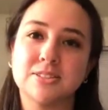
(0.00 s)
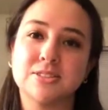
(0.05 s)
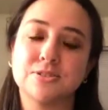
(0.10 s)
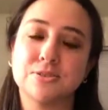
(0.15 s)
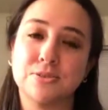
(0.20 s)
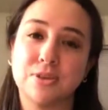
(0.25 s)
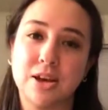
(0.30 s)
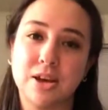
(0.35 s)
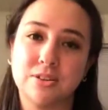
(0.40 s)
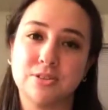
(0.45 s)
And
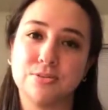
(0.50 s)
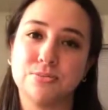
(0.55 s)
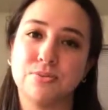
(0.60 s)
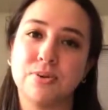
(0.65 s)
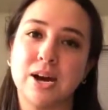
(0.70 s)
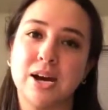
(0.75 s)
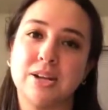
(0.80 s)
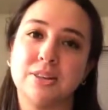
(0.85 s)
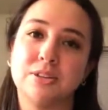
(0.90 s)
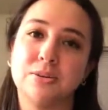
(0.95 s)
so that's
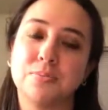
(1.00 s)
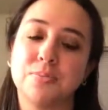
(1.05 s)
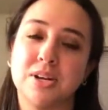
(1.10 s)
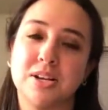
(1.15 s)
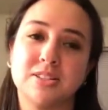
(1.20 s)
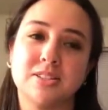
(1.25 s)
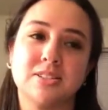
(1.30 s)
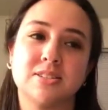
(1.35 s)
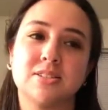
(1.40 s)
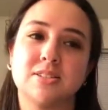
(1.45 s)
why they're
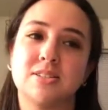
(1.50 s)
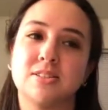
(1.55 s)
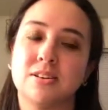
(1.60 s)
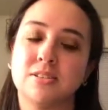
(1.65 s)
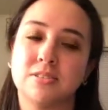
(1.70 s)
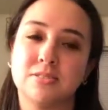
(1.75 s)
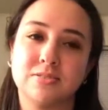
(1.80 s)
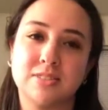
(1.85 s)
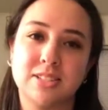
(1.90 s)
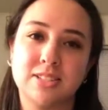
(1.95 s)
present in
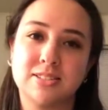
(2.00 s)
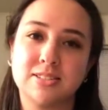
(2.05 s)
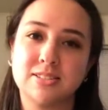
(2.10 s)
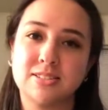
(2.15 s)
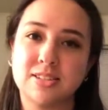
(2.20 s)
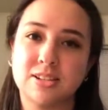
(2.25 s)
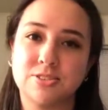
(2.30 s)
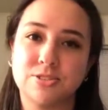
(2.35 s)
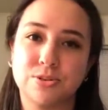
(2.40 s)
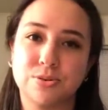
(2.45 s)
all of these
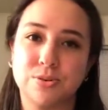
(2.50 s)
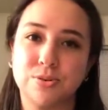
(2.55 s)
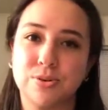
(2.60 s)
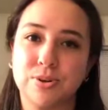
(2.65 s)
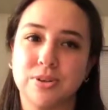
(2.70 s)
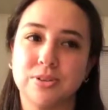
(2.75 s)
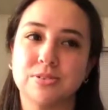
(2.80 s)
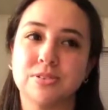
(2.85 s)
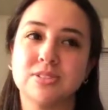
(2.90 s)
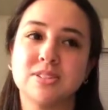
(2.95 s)
essential
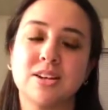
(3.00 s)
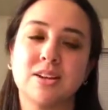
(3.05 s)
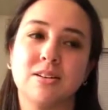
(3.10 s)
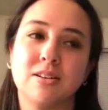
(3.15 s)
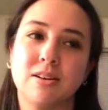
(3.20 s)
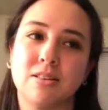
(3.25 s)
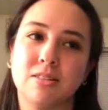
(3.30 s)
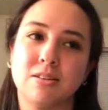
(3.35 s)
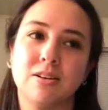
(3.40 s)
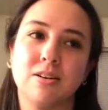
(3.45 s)
oils
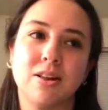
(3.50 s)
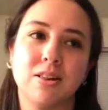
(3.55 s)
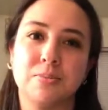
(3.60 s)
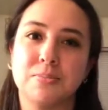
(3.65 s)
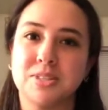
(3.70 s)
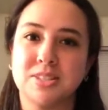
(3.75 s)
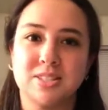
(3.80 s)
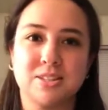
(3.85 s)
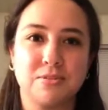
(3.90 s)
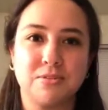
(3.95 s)
and other
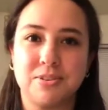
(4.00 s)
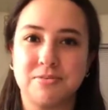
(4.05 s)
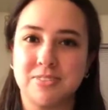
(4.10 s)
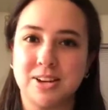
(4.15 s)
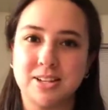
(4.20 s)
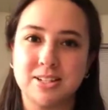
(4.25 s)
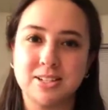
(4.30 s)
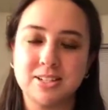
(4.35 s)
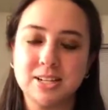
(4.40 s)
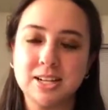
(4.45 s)
elements that we
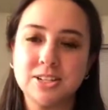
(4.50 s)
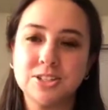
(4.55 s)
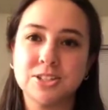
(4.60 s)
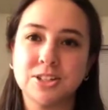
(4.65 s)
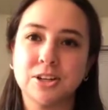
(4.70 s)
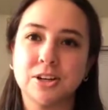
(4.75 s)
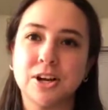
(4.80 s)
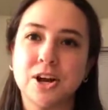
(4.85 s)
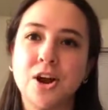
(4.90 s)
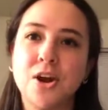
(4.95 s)
find in
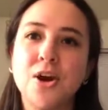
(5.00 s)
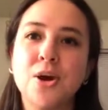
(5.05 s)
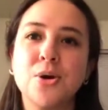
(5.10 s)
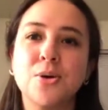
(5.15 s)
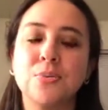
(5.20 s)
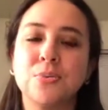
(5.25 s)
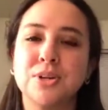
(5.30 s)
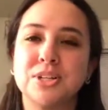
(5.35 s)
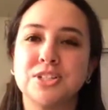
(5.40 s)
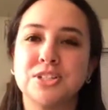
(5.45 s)
nature,
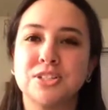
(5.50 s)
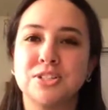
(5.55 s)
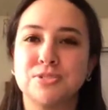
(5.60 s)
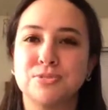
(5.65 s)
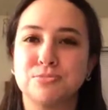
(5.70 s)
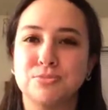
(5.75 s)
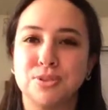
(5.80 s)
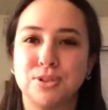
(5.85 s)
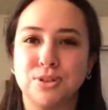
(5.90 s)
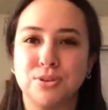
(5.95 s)
which
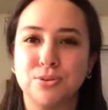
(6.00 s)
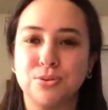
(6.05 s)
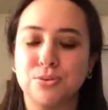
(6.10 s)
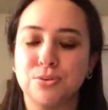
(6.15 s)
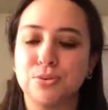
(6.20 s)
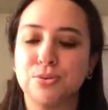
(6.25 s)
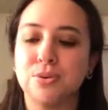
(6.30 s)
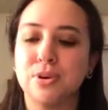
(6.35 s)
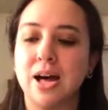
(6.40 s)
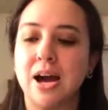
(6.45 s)
is really
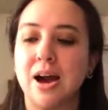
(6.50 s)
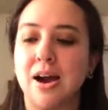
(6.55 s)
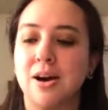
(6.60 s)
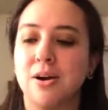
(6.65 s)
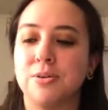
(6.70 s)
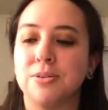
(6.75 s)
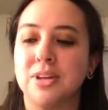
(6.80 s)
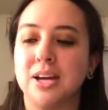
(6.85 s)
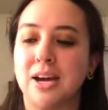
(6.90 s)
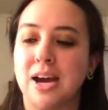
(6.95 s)
cool
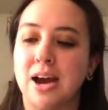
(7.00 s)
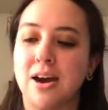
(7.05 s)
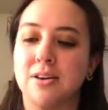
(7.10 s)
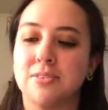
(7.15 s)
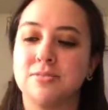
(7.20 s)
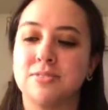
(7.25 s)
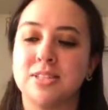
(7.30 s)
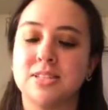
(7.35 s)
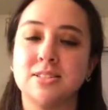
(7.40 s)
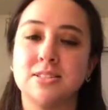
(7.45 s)
how they
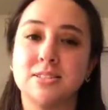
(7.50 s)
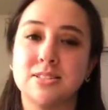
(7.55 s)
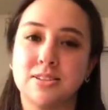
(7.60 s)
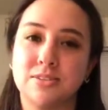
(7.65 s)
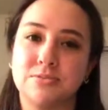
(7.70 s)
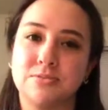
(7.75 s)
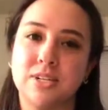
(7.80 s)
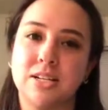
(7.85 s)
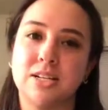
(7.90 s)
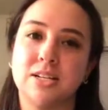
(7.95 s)
have these
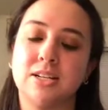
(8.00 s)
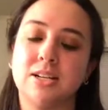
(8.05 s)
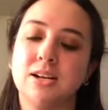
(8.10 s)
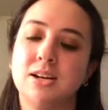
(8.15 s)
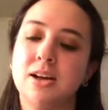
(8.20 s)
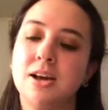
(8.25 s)
different